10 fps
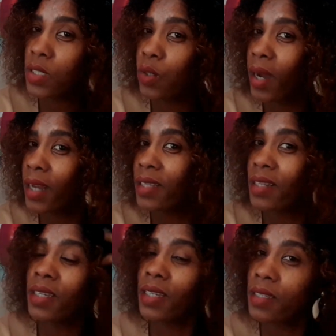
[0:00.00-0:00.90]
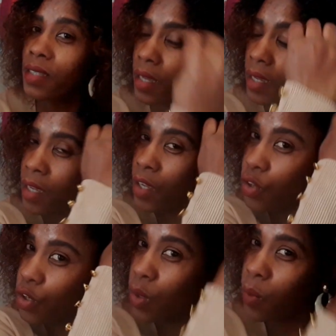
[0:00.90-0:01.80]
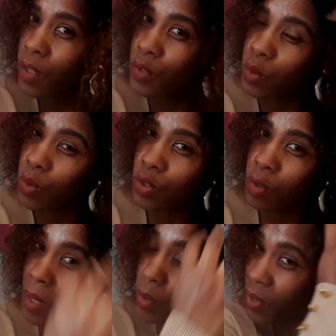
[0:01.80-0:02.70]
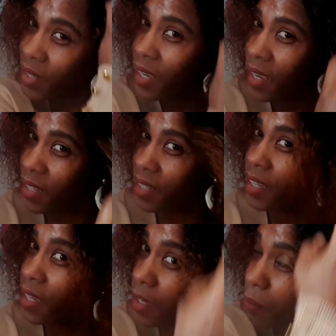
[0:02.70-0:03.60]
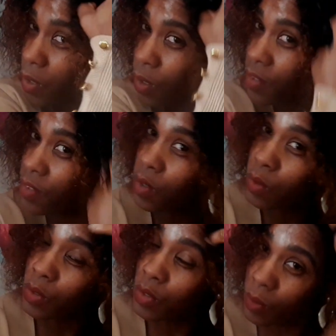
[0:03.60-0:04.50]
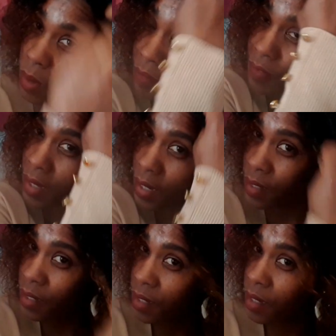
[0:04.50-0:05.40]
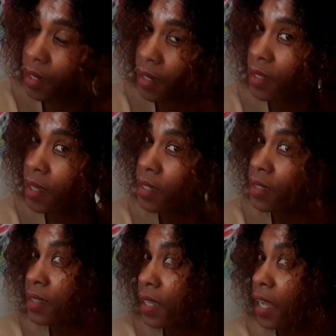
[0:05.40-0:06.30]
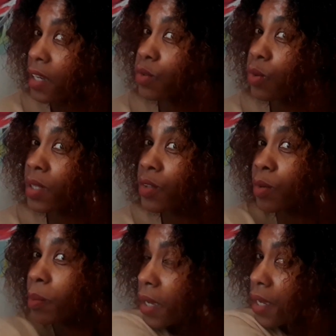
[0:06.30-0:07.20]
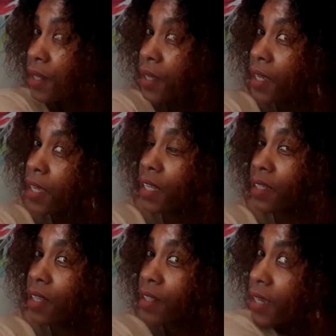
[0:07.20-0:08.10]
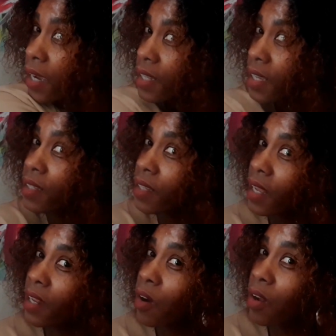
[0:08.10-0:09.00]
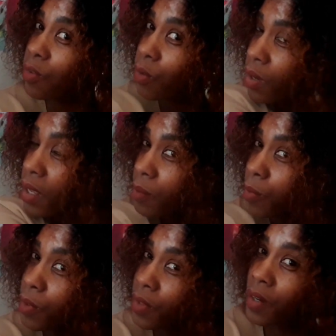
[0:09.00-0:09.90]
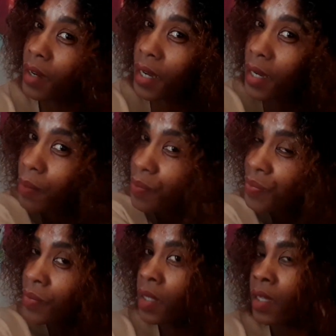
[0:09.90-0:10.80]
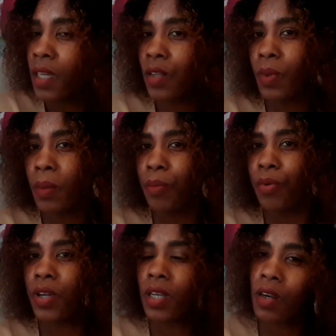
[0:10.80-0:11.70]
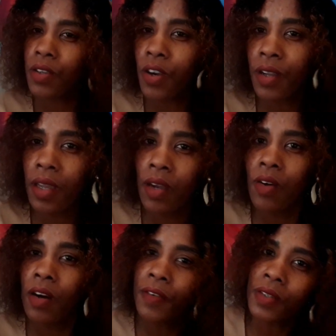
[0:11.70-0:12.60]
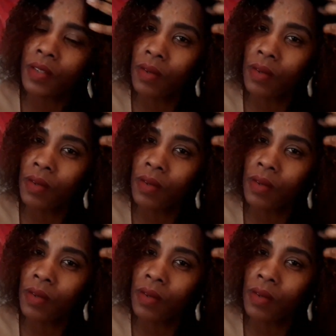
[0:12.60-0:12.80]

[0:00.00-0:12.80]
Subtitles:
So at least you don't want to go to bed with tight hair. Because it's not good to have tight hair styles going to bed. Tight hair style also help with the, it will break your hair off.